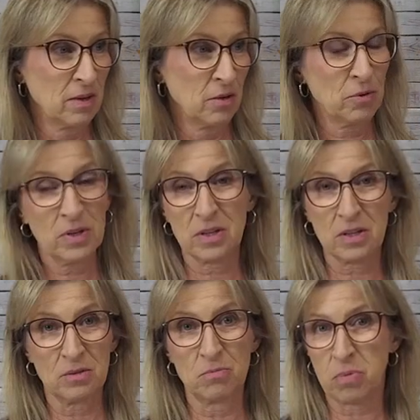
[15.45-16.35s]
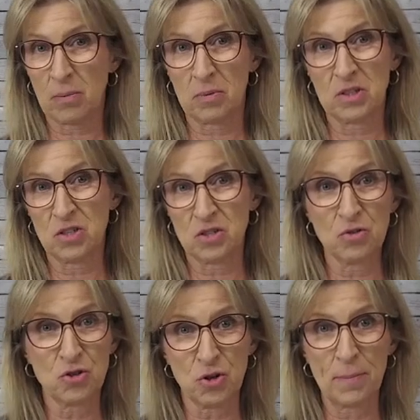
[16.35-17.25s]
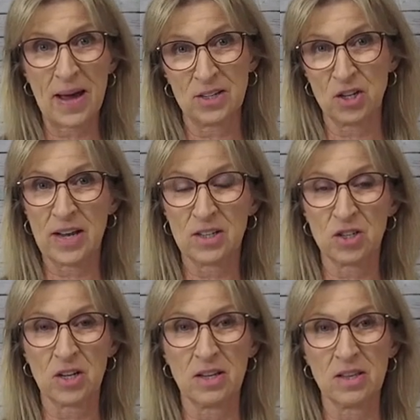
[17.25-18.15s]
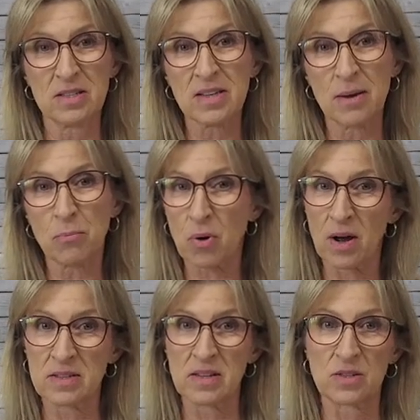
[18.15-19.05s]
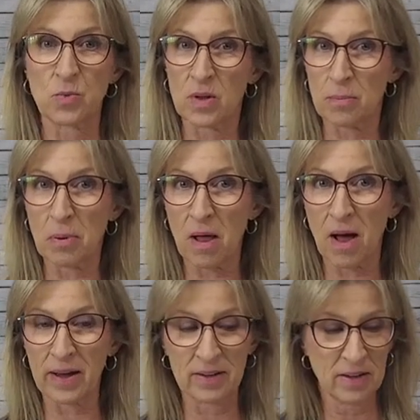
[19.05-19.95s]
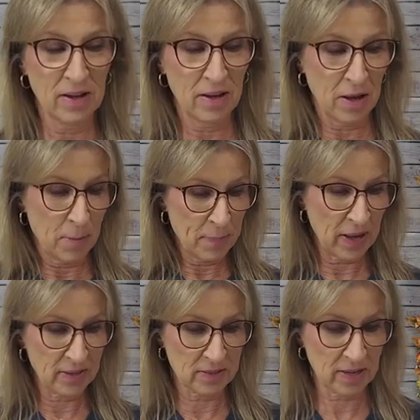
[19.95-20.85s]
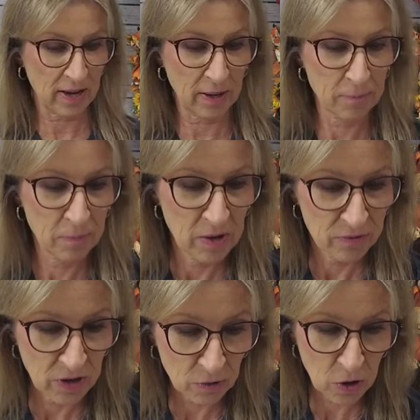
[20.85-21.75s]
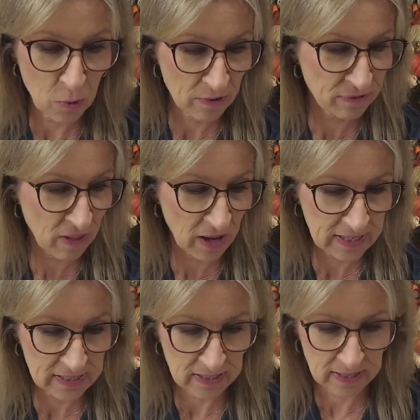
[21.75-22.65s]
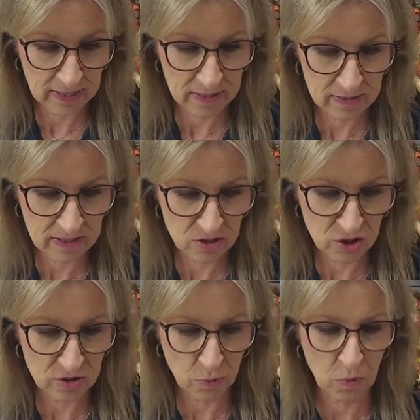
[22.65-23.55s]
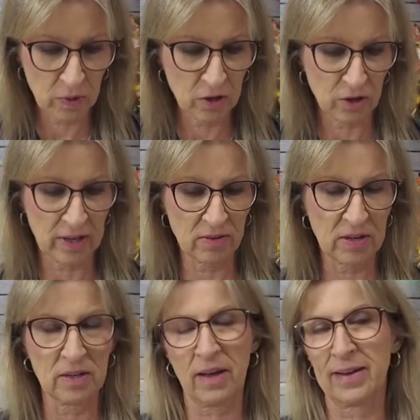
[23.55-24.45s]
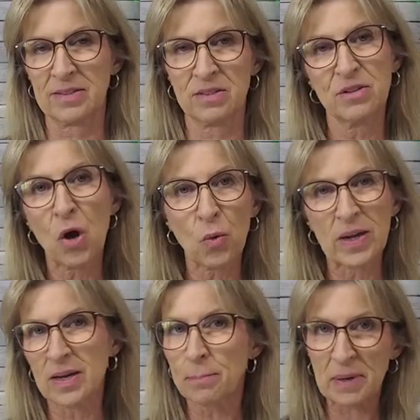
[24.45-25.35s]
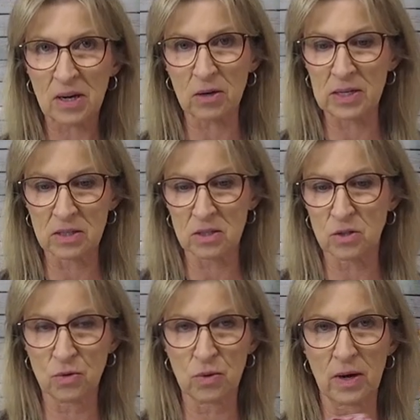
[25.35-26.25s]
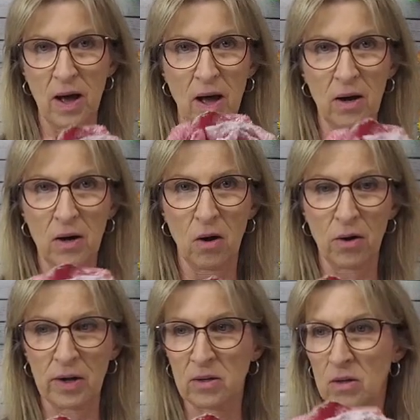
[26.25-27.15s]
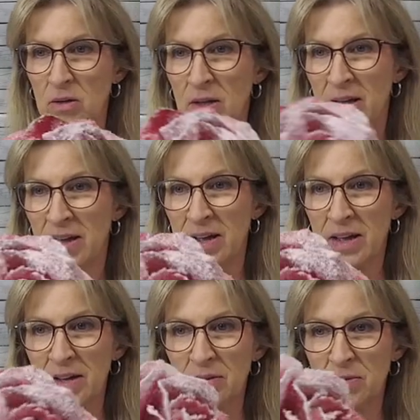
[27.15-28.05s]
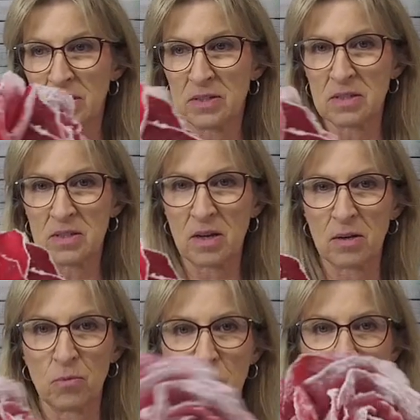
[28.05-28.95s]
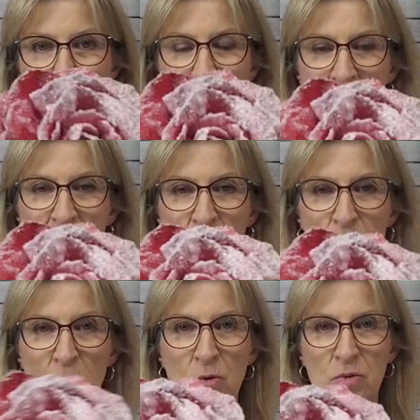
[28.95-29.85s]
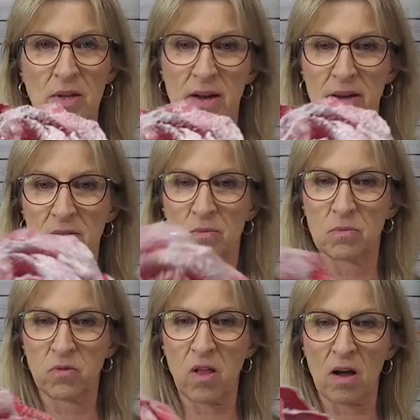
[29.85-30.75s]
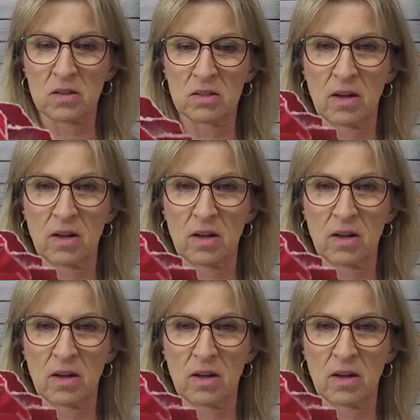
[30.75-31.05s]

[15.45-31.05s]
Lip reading: Really, you could probably just use your imagination and the same process will apply. But if you don't know what flocking is, it's just when you're giving it like a snowy appearance to an article. This is a silk rose that I flocked